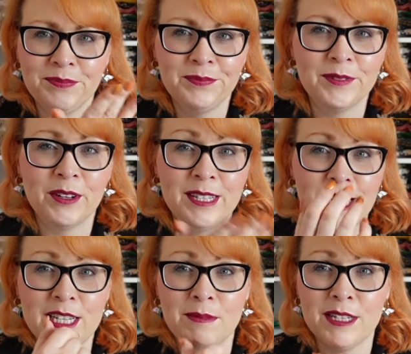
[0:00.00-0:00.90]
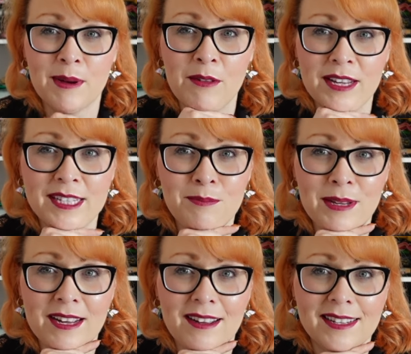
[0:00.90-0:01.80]
I'm not going to say too much about this
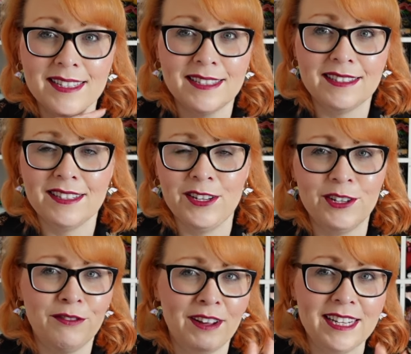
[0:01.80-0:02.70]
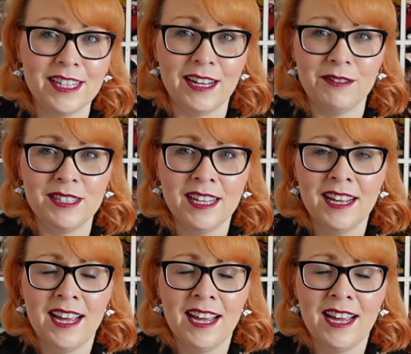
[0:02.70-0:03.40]
because you'll find out